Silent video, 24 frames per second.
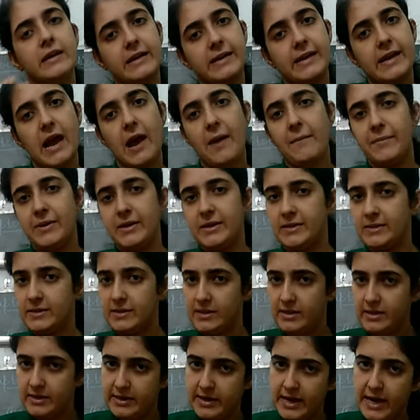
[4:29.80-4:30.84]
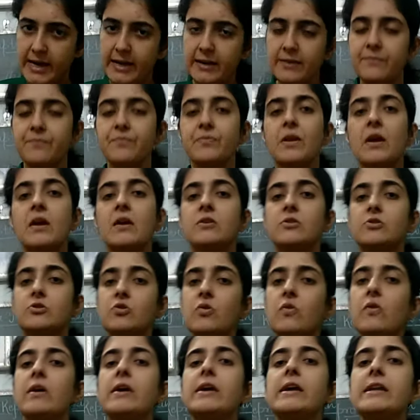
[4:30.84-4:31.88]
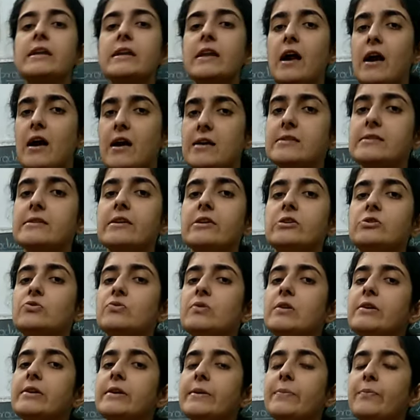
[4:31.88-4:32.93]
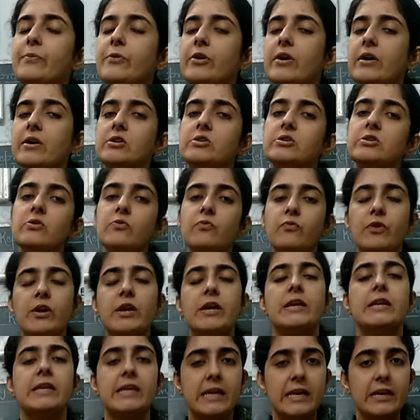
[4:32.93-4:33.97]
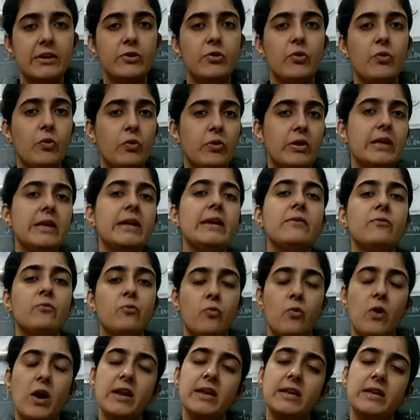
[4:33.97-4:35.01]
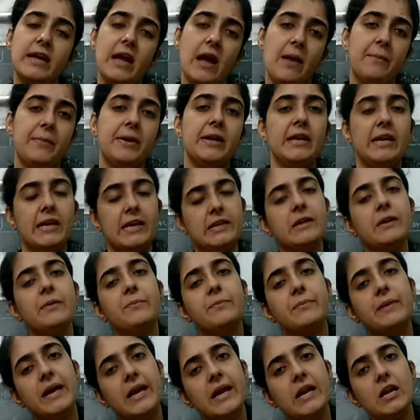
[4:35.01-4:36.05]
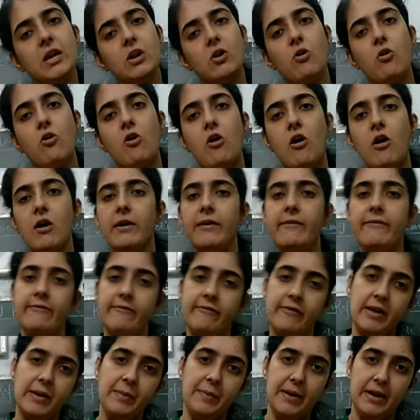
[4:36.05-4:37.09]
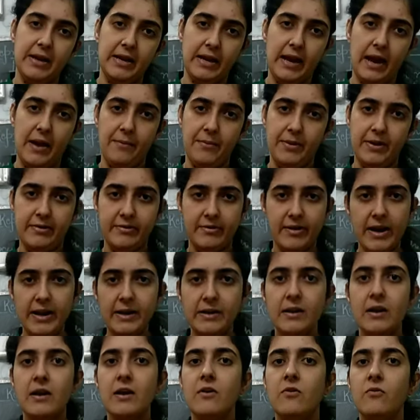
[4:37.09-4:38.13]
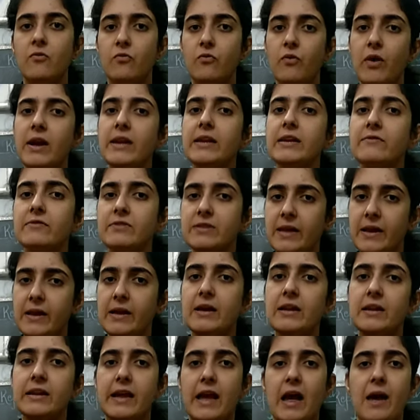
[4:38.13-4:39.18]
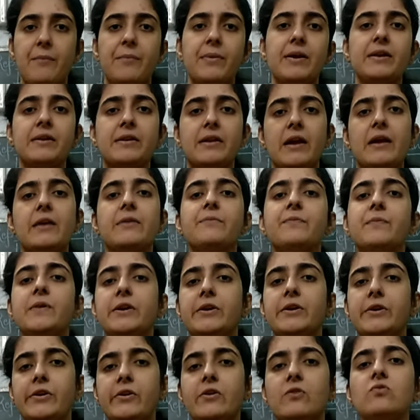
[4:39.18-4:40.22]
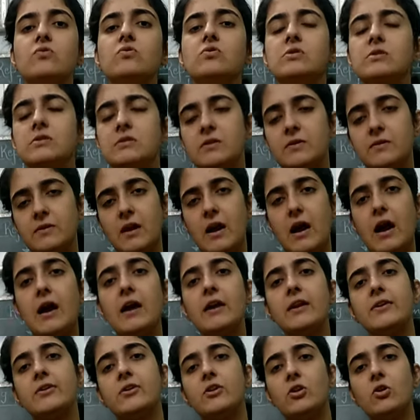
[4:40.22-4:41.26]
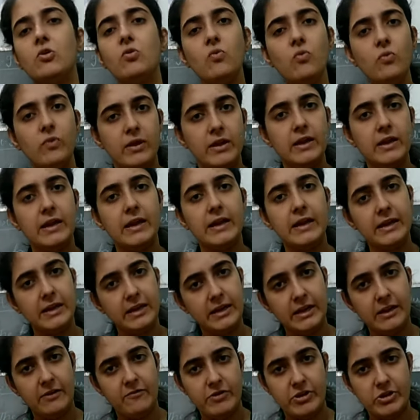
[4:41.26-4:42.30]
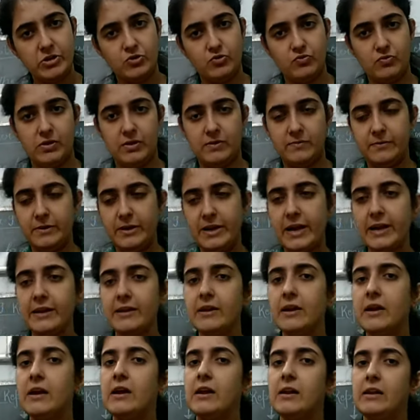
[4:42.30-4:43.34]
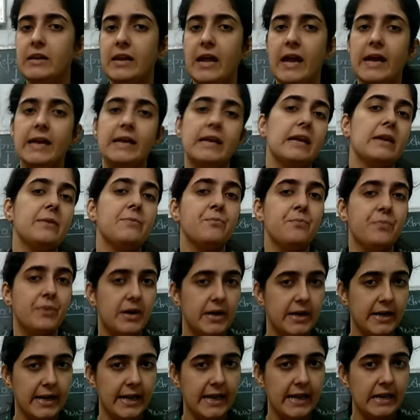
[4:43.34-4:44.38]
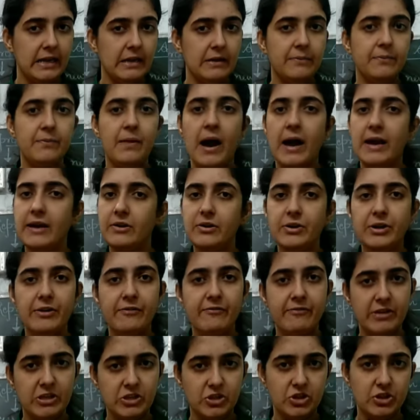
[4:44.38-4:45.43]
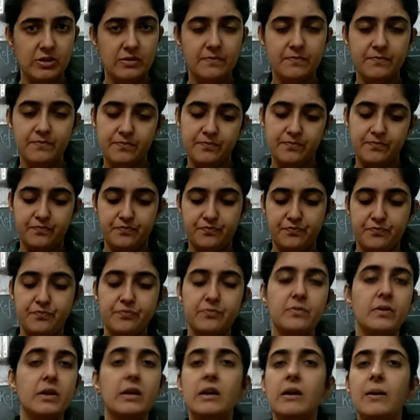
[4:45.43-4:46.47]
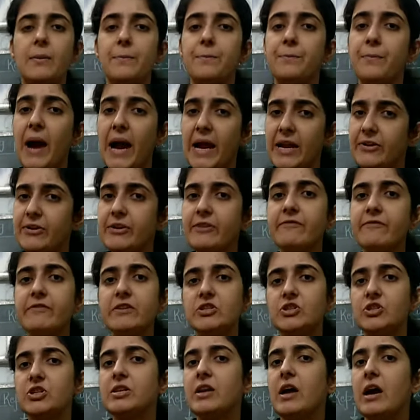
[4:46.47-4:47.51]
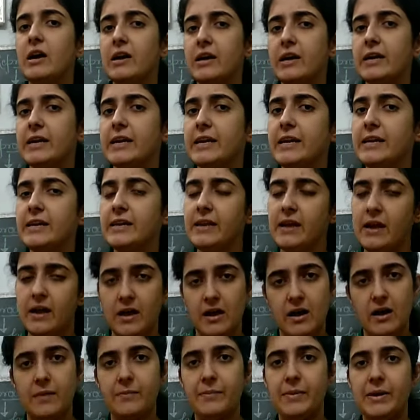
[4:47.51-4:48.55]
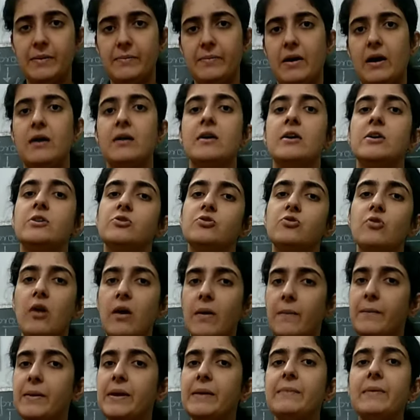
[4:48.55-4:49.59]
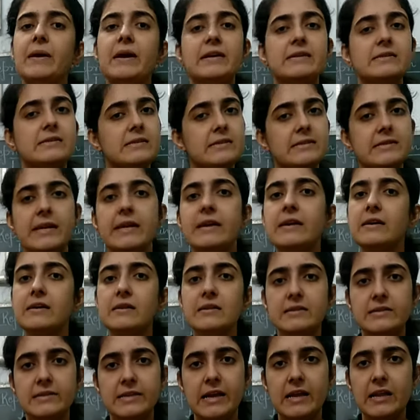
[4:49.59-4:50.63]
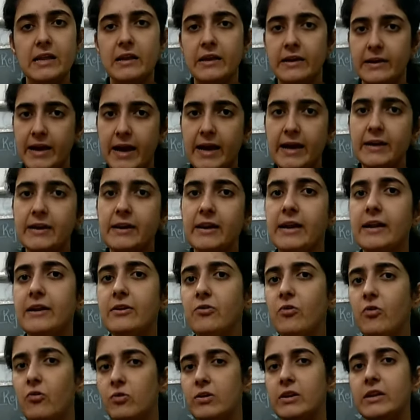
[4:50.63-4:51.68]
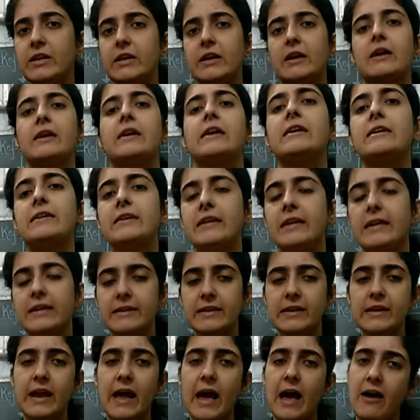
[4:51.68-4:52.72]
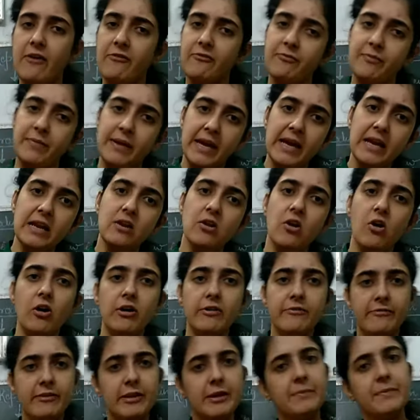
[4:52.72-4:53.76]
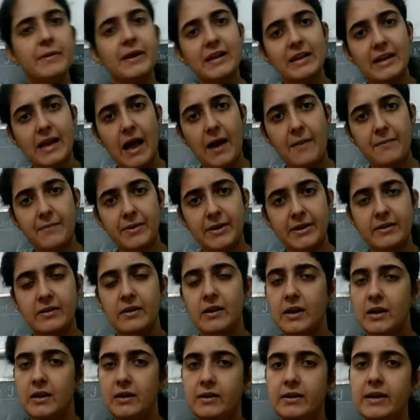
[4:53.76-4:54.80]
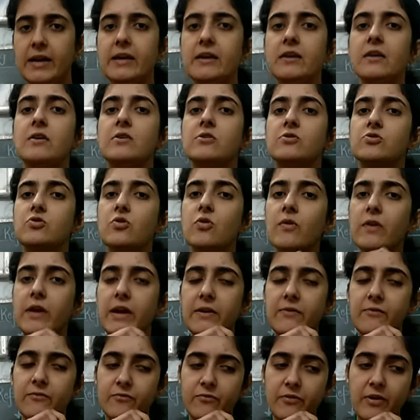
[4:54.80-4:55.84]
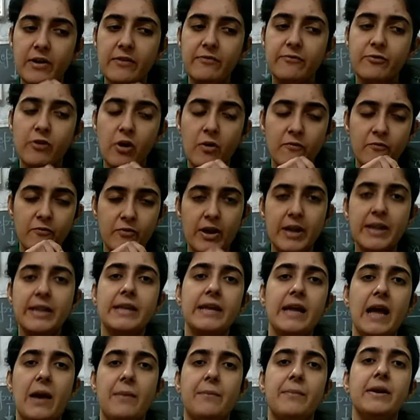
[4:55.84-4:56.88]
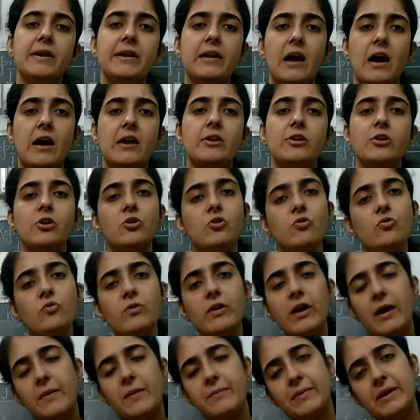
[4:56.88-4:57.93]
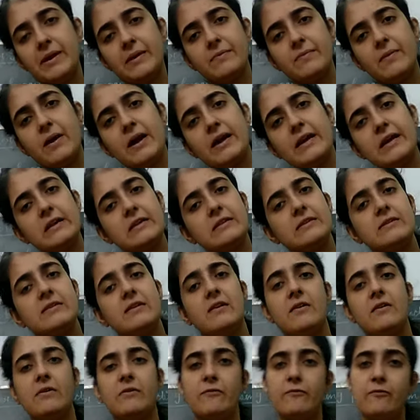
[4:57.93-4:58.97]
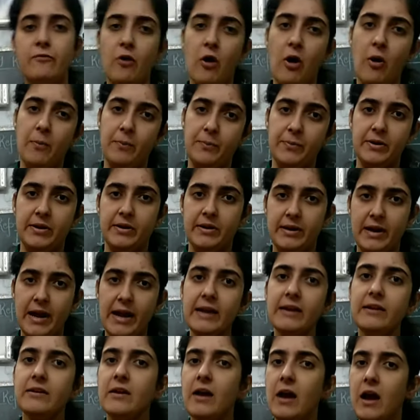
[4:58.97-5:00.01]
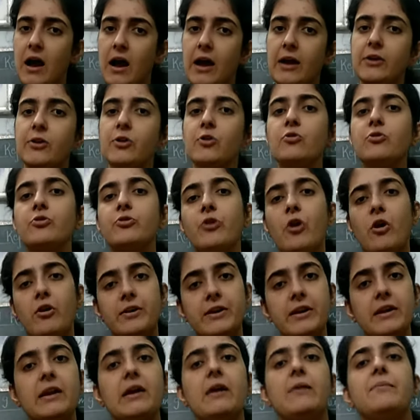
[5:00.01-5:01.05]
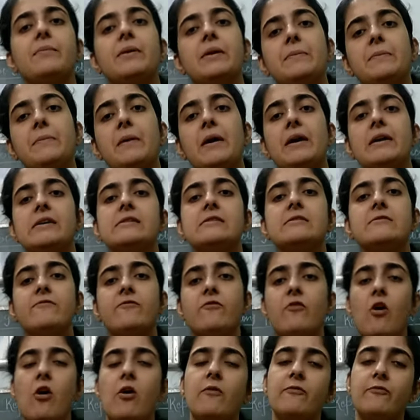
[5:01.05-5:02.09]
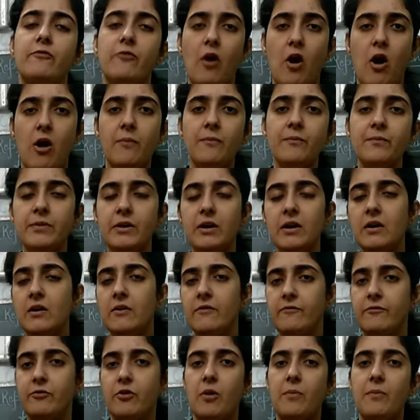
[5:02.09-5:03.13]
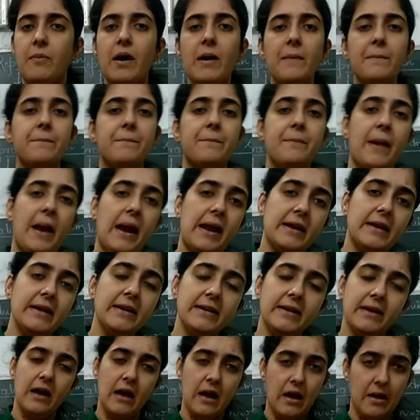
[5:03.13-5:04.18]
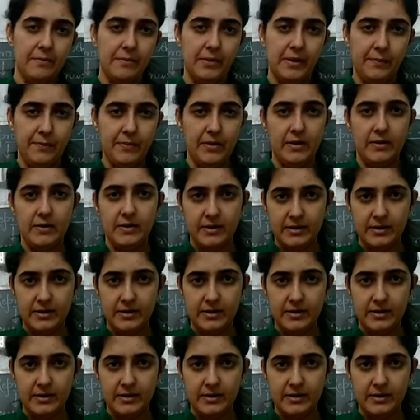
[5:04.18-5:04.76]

gamete, right? So in asexual reproduction, we need only one gamete, either male or female gamete, right? One single gamete can produce a new individual, right? Like in budding, binary fission occur in amoeba. So amoeba is a single cell, right? It either have male or female gamete, right? So from one gamete, a new amoeba is formed, right? a new daughter amoeba is formed from a parent amoeba.